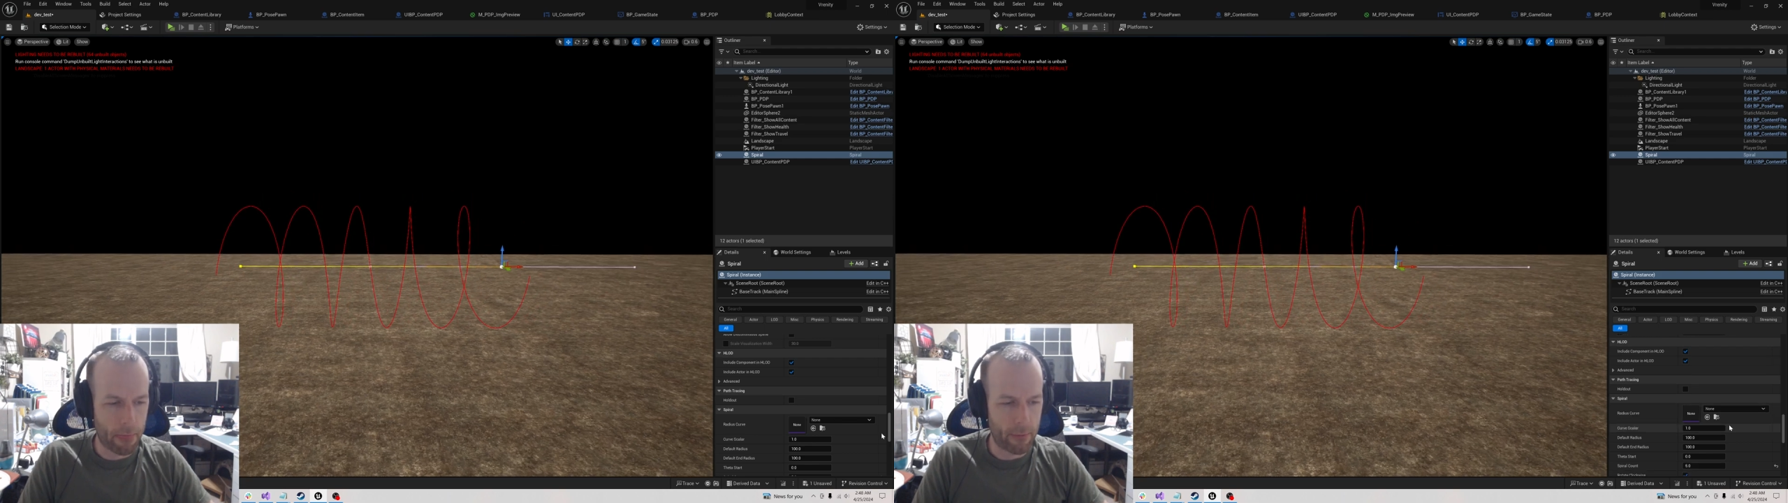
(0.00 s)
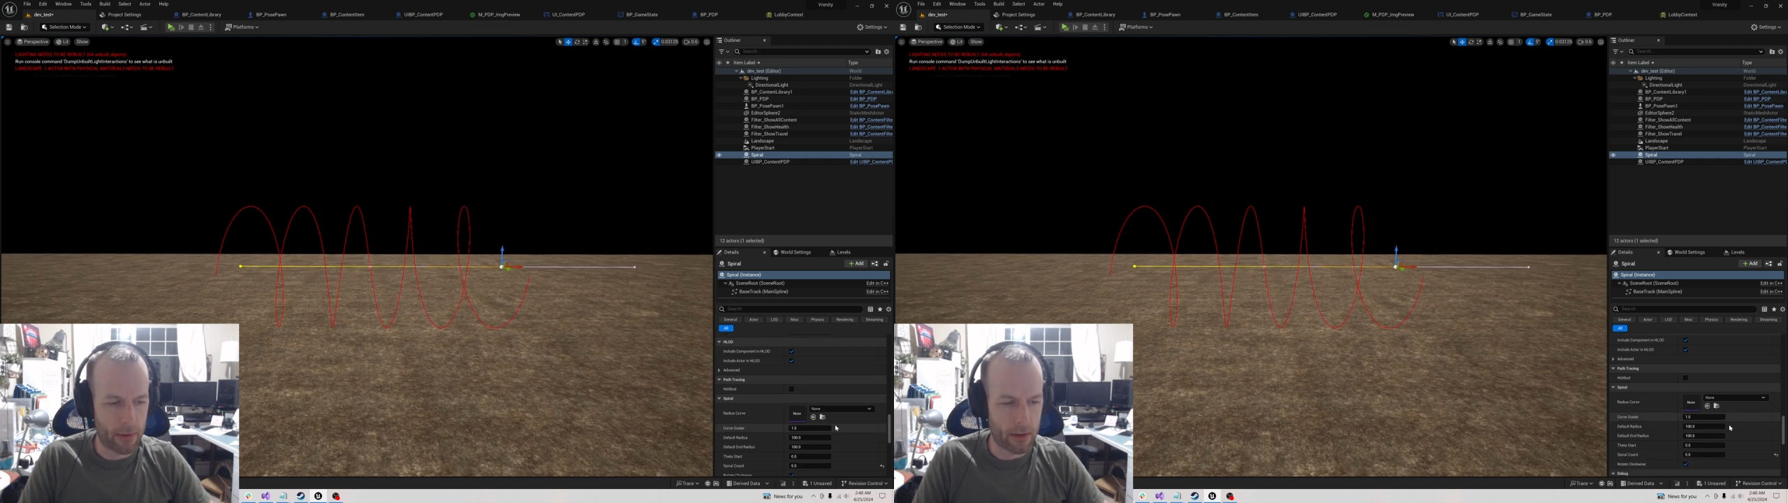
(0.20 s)

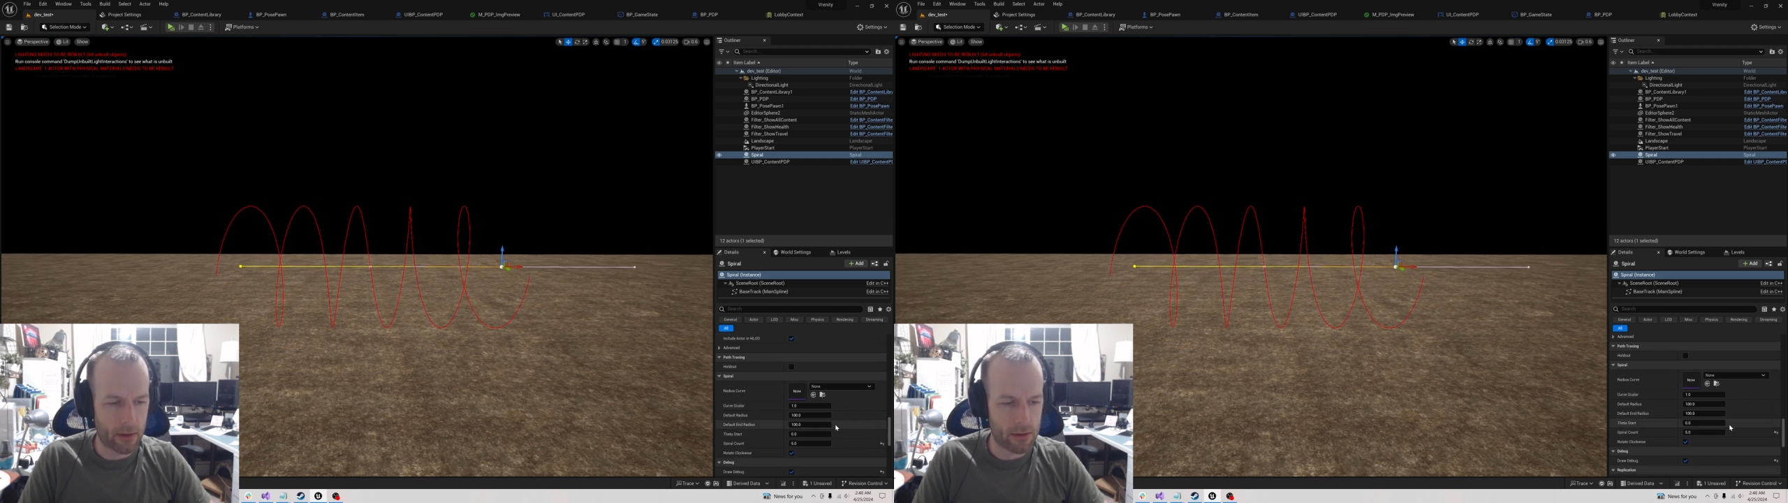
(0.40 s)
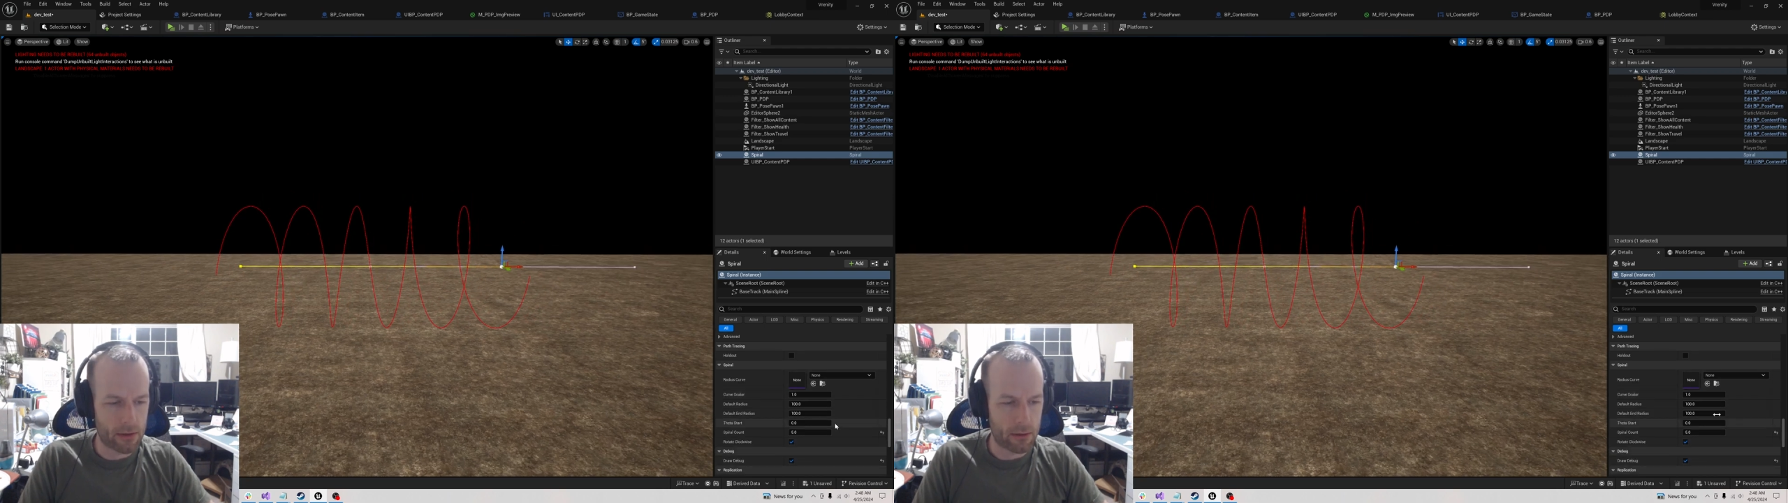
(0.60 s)
We can
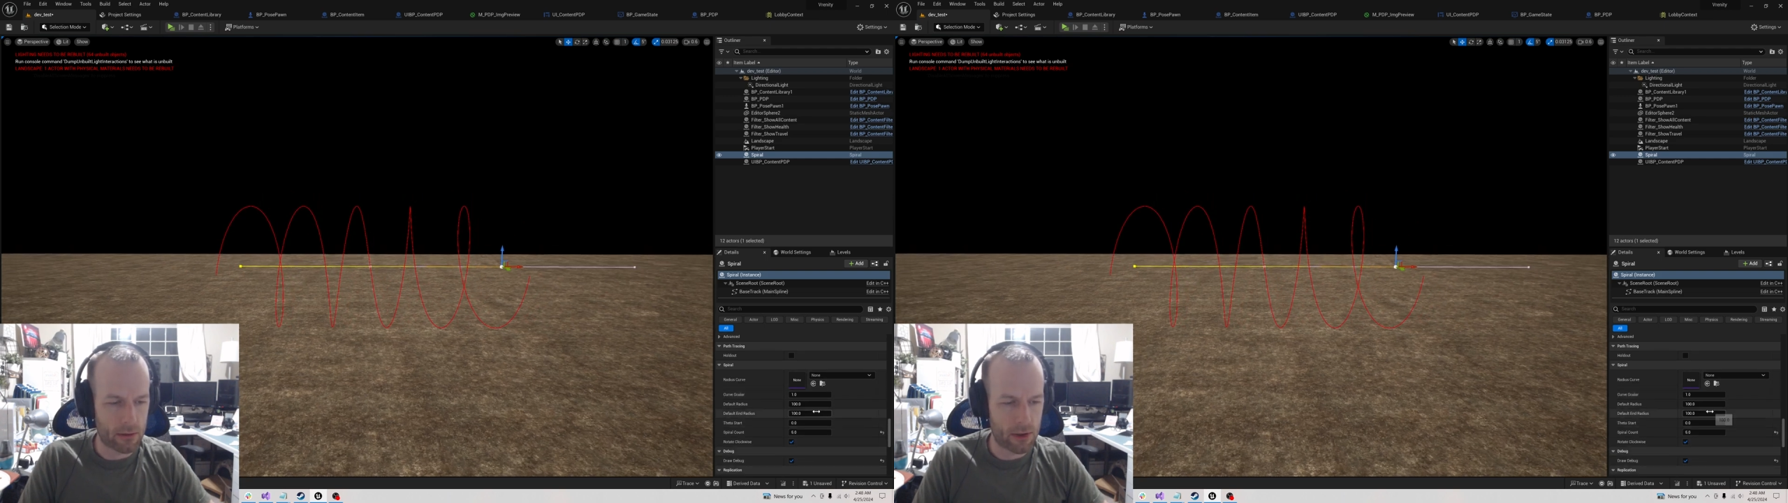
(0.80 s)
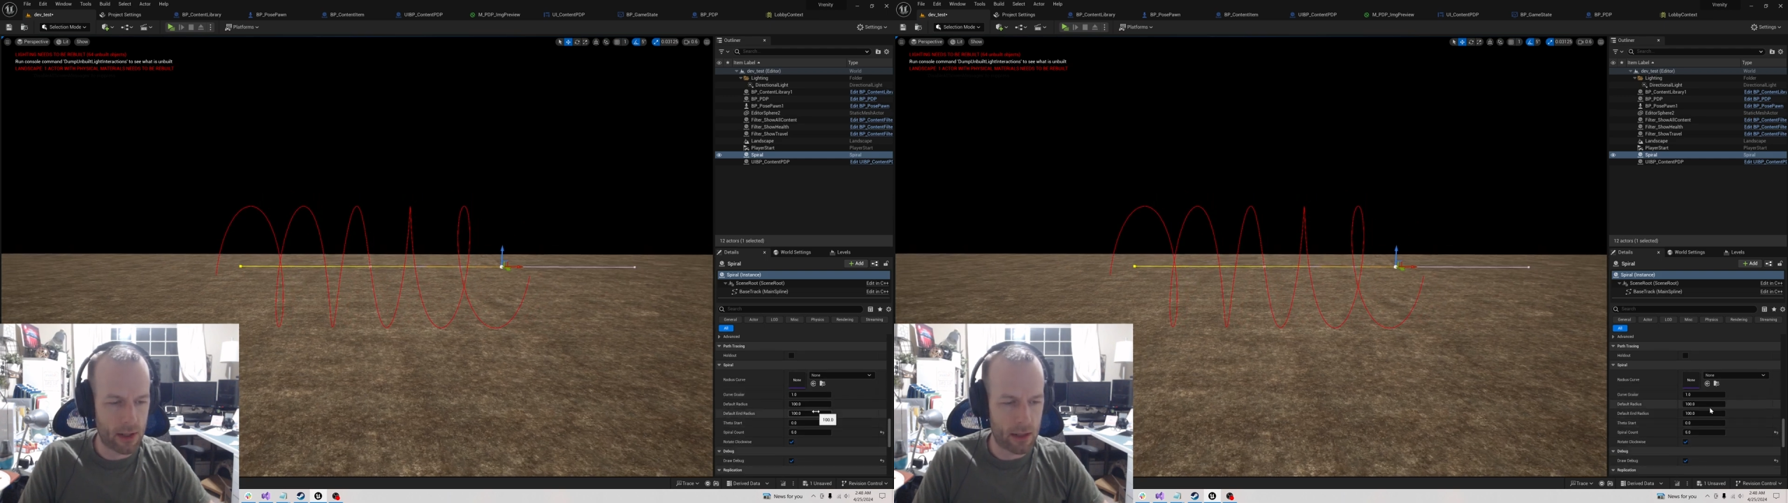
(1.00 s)
also
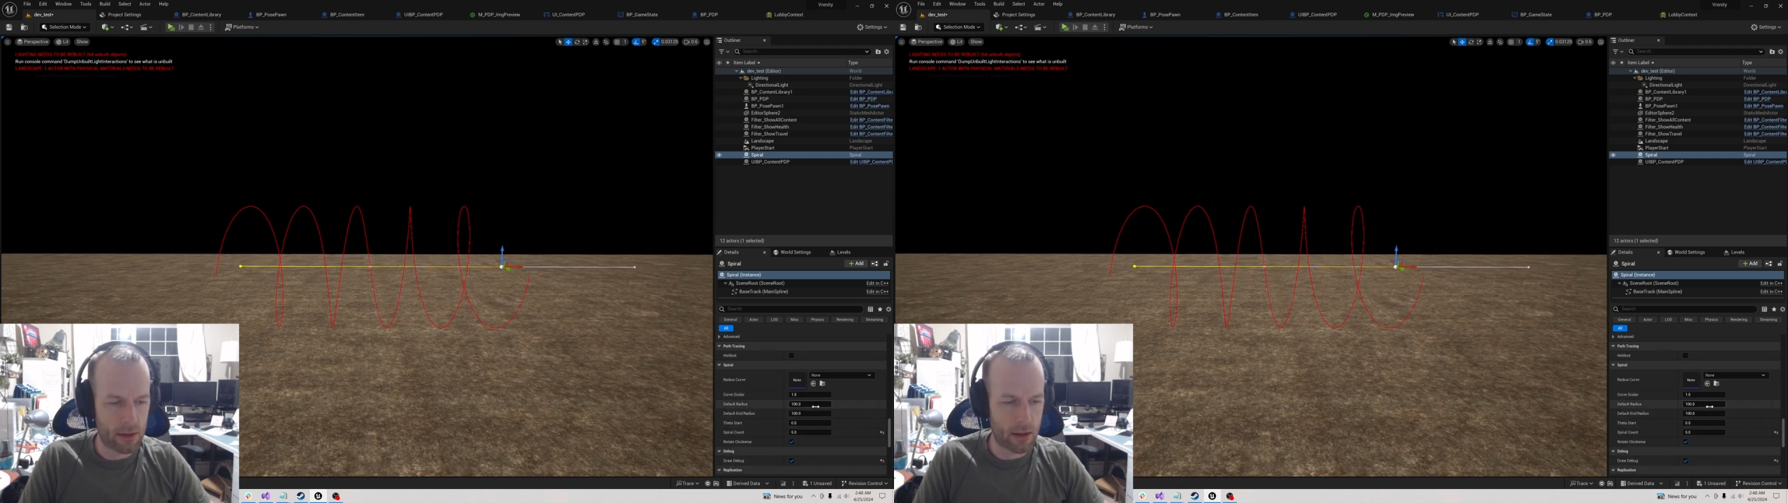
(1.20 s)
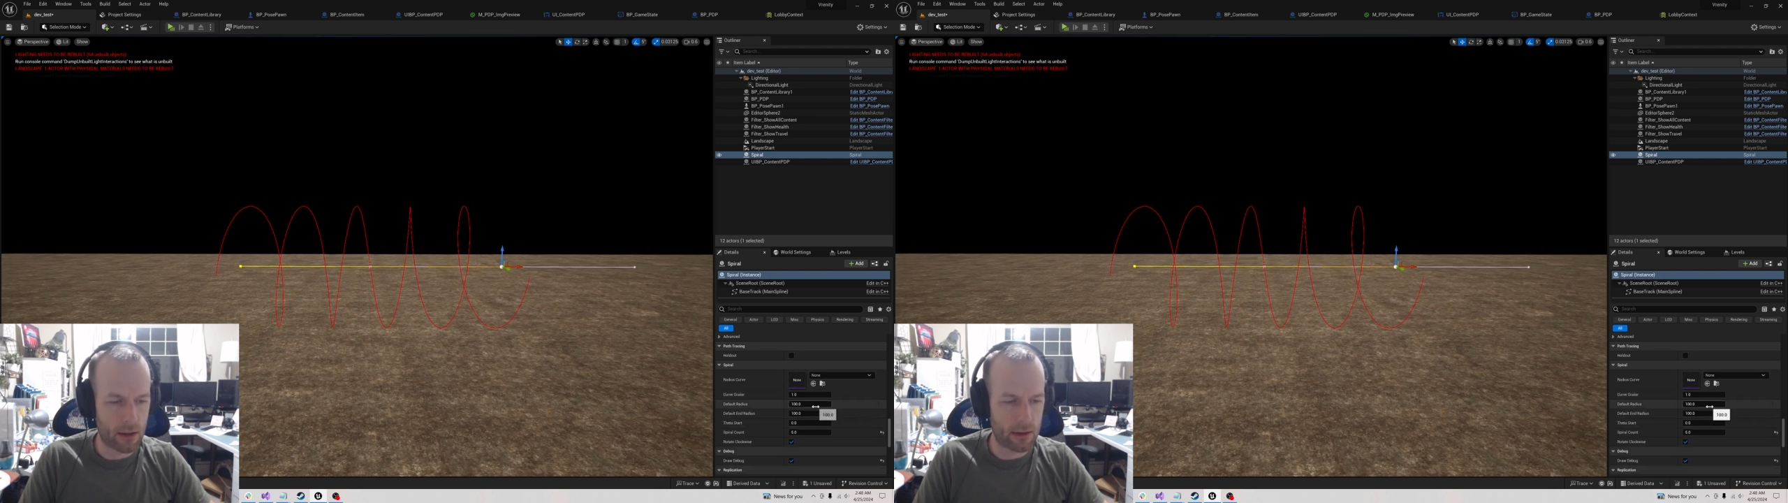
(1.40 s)
change our